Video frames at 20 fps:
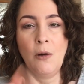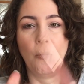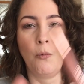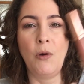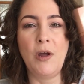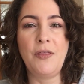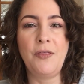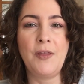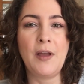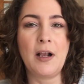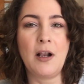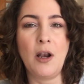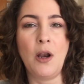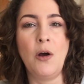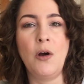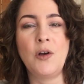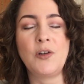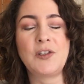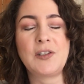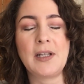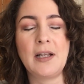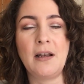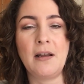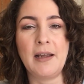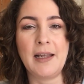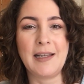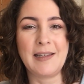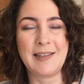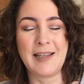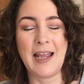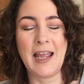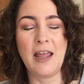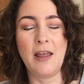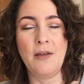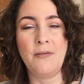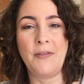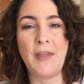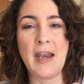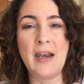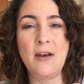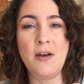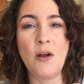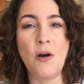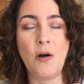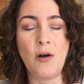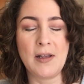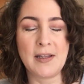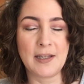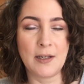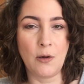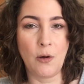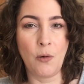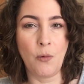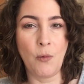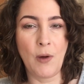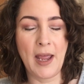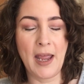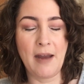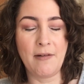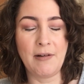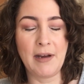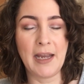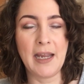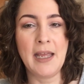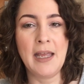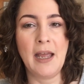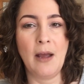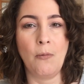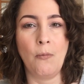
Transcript: With the gloss, like I say, they're not as long wearing.